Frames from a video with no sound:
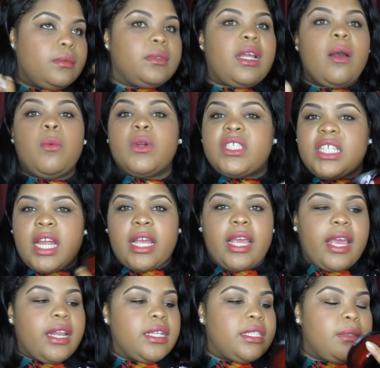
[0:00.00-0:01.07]
I wish I
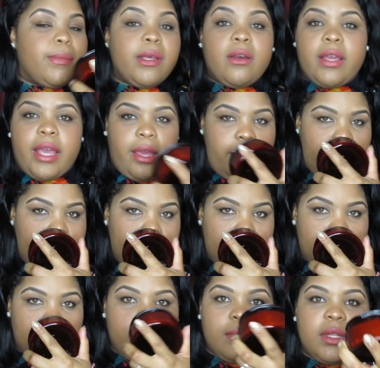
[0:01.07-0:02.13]
had a smell cam.
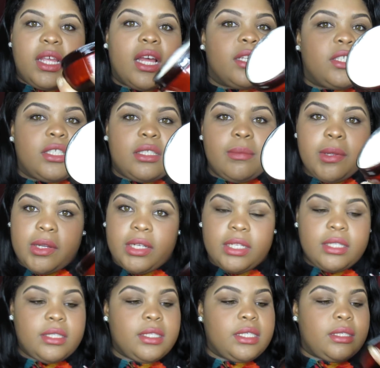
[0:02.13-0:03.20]
Y'all should smell
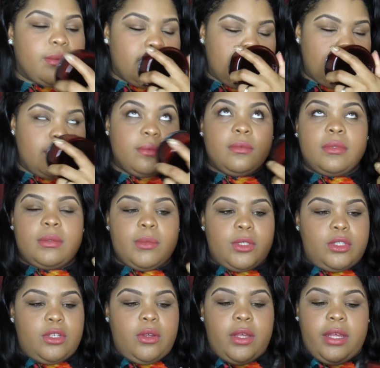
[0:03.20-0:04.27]
this. It
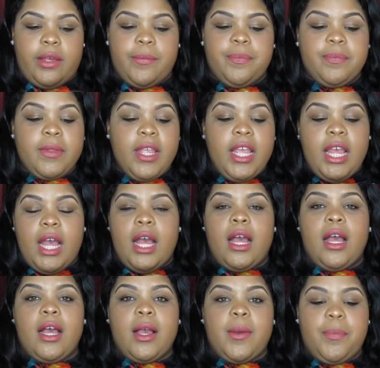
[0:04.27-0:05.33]
smells so good.
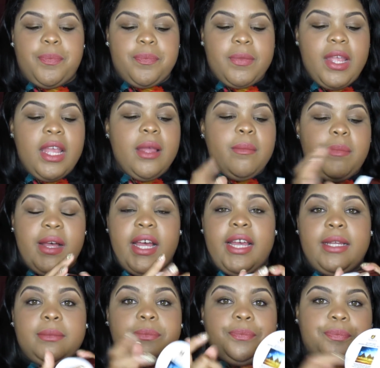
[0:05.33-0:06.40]

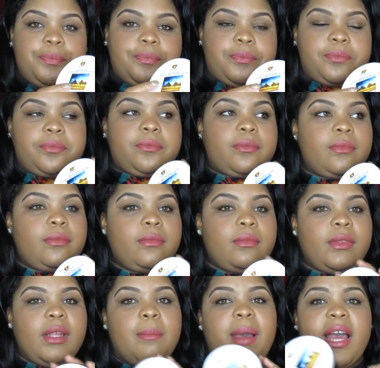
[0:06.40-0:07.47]
But
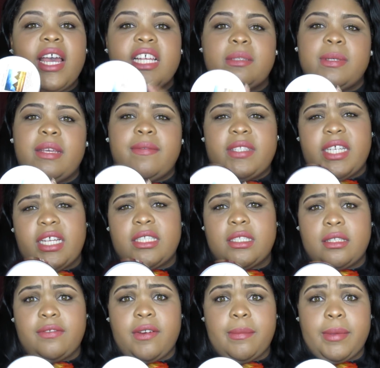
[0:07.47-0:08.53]
my husband even takes
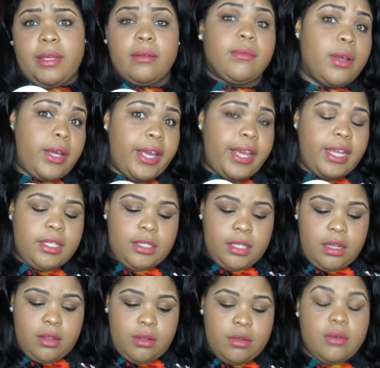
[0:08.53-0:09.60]
this for me. Okay,
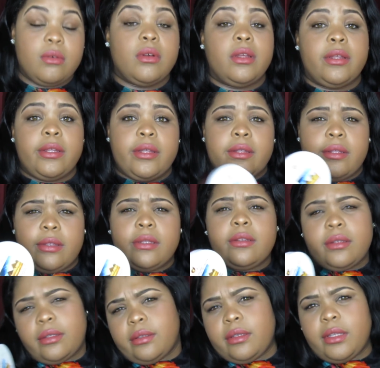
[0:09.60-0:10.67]
so
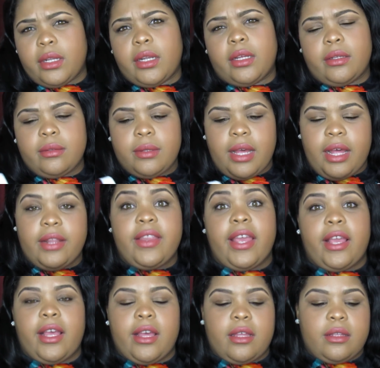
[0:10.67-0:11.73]
you know how
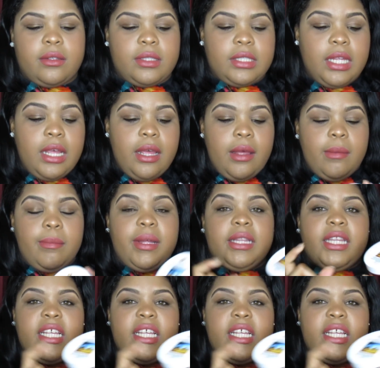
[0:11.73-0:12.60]
that goes. But